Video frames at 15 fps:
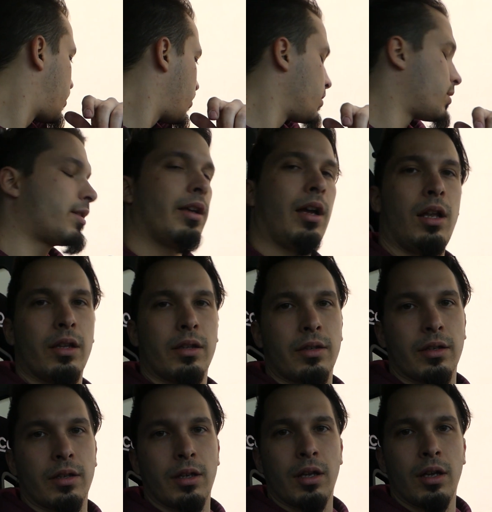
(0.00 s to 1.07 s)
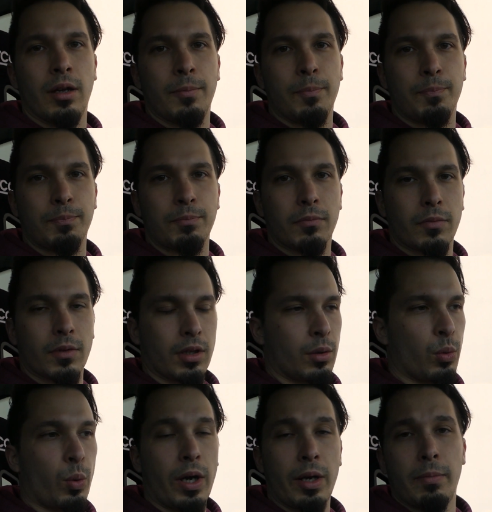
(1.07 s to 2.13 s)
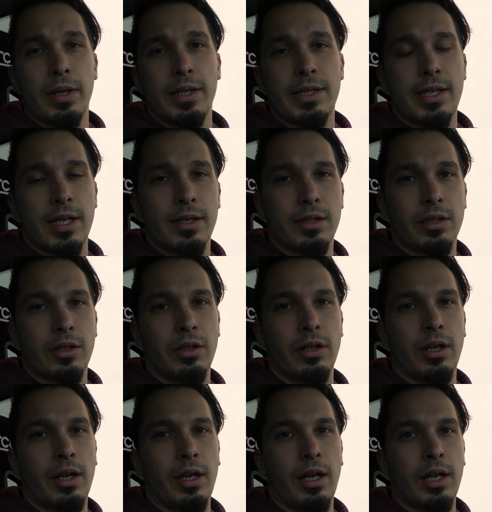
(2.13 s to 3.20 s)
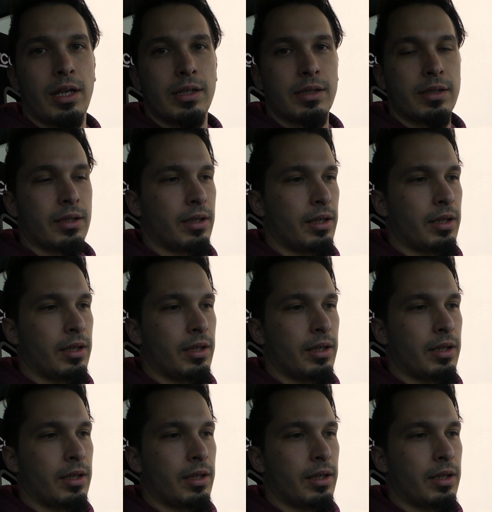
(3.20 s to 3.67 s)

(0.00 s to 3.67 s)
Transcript: to install the wideband sensor, and